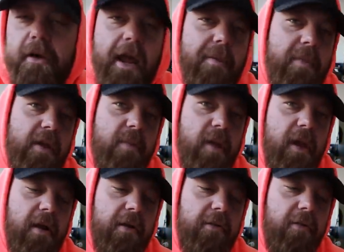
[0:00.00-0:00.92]
grab me a
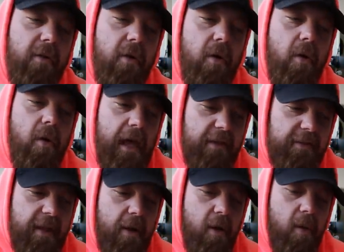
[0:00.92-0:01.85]
pair. So
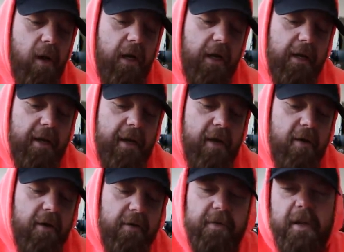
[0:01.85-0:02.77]
last night we were working it
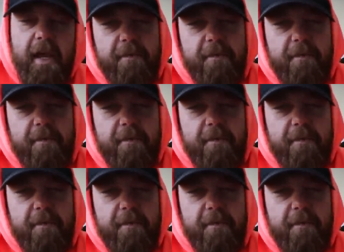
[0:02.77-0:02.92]
out and I was gonna